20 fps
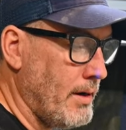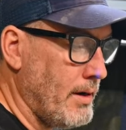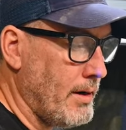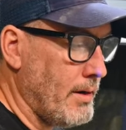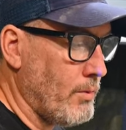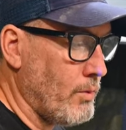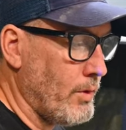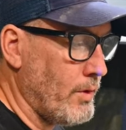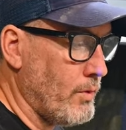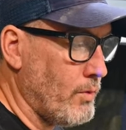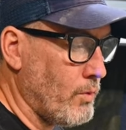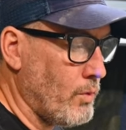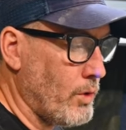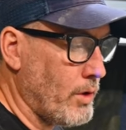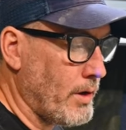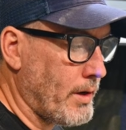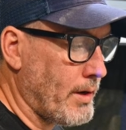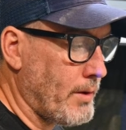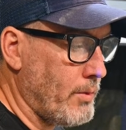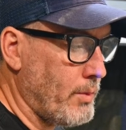it wouldn't
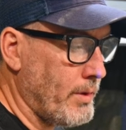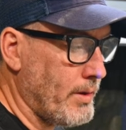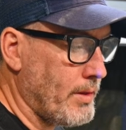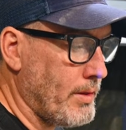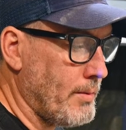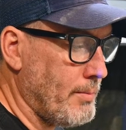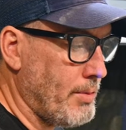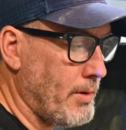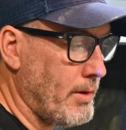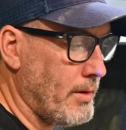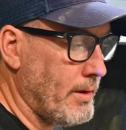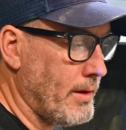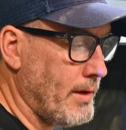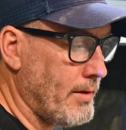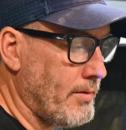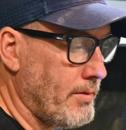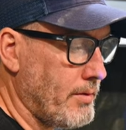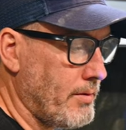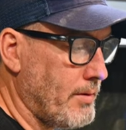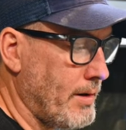work with the
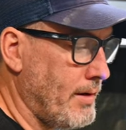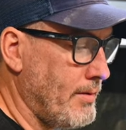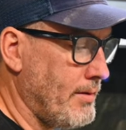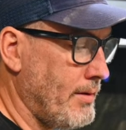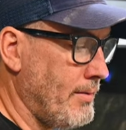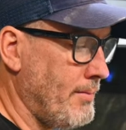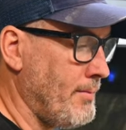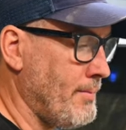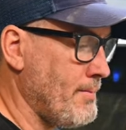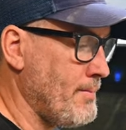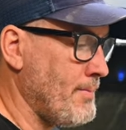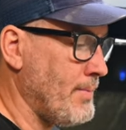polyester resin.